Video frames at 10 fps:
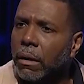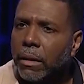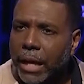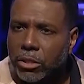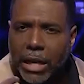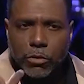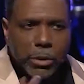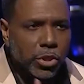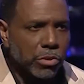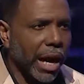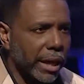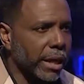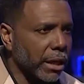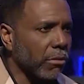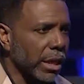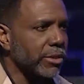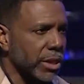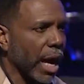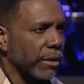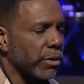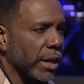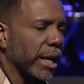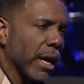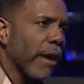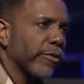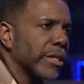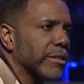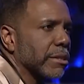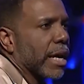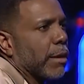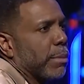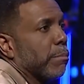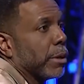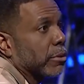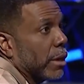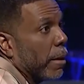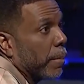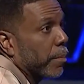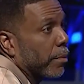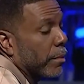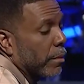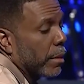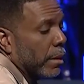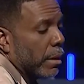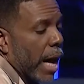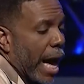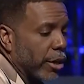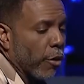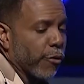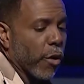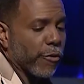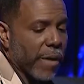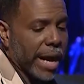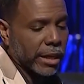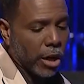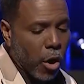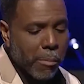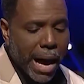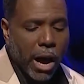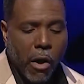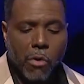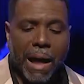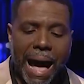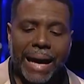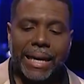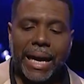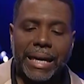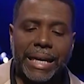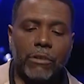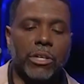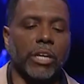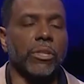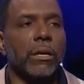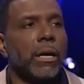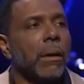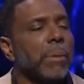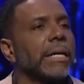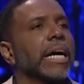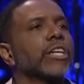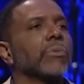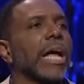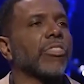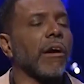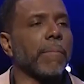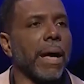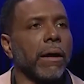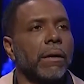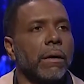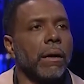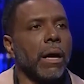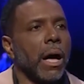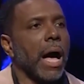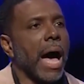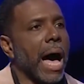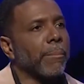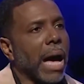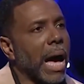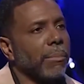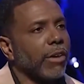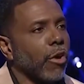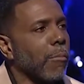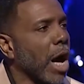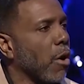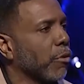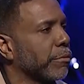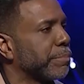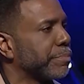That's, that's what you got to get on the inside of you. That confidence has got to be built up. I know for a fact that on my own, I can't heal nothing. But now here's what I thought about I'm, I'm never on my own.